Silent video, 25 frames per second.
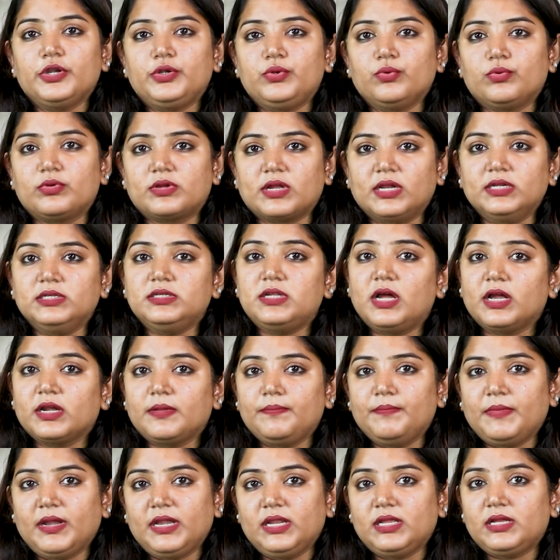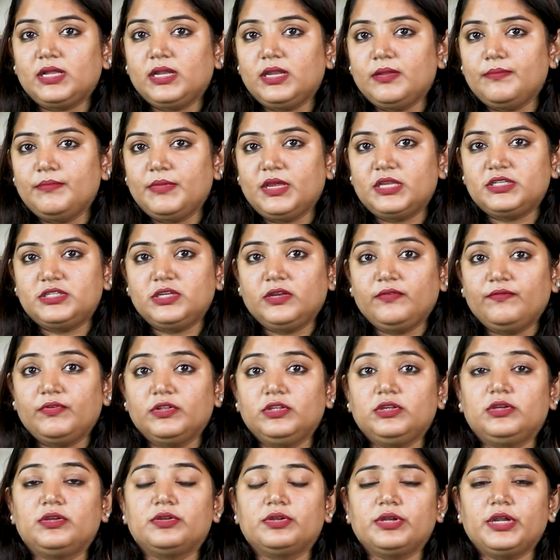To conduct medical imaging
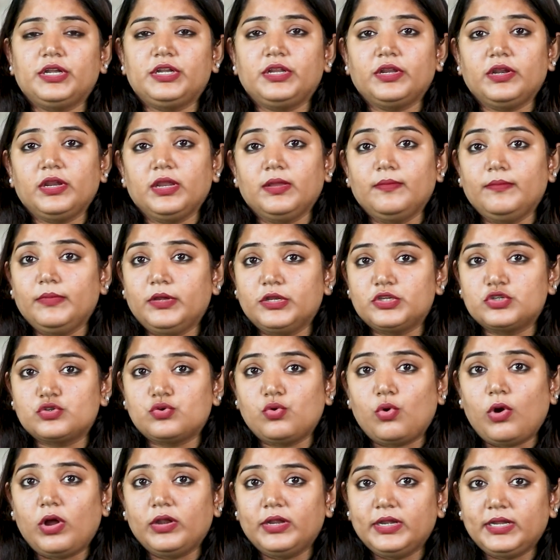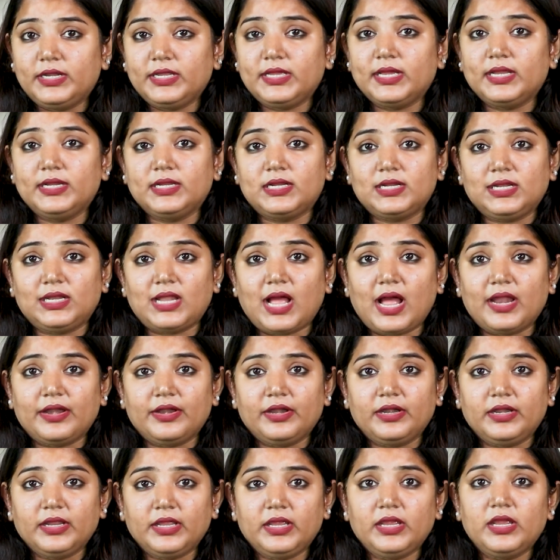with greater image quality and
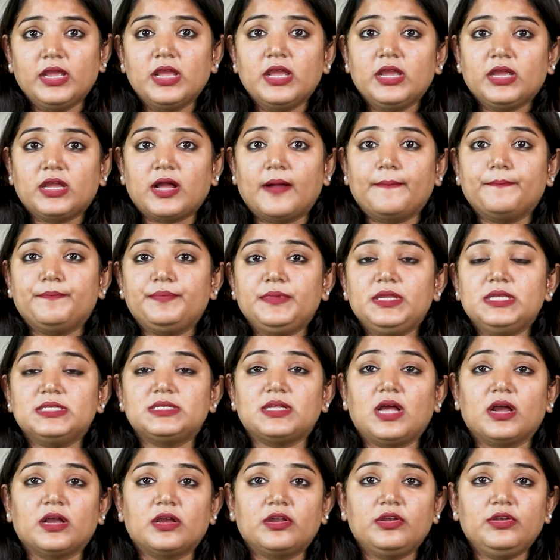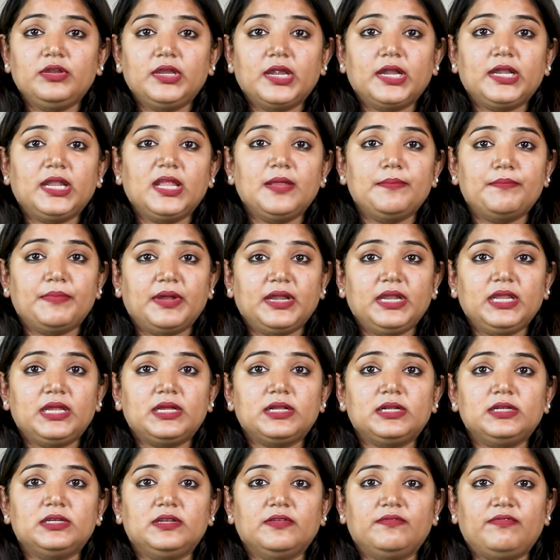clarity, companies are creating
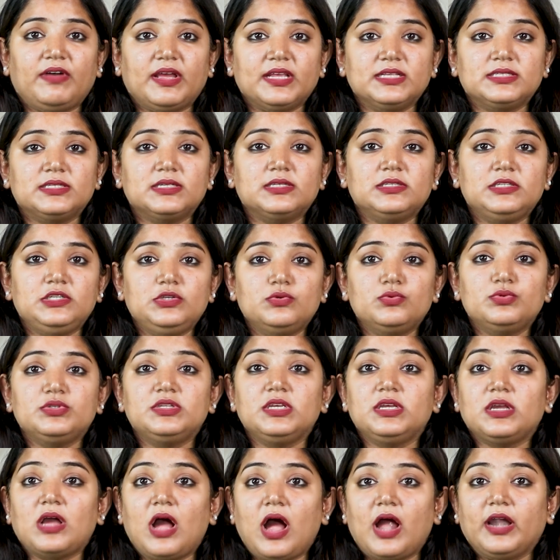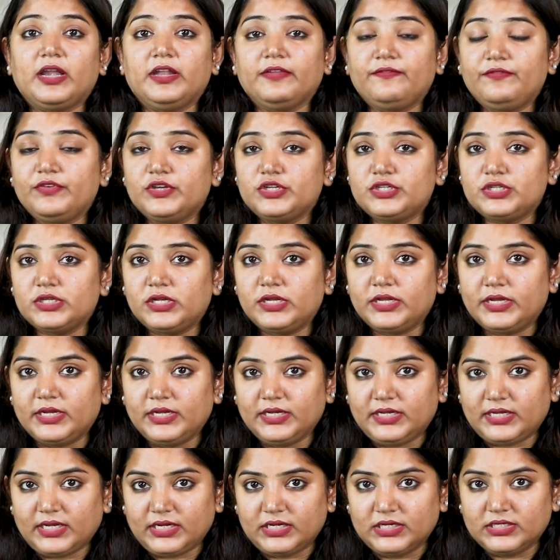medical devices using artificial
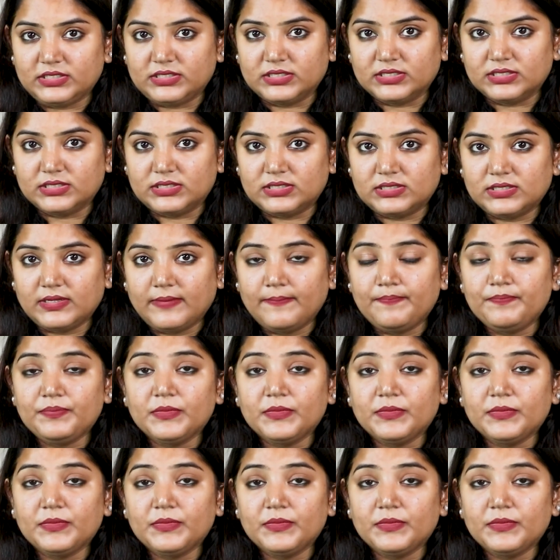intelligence.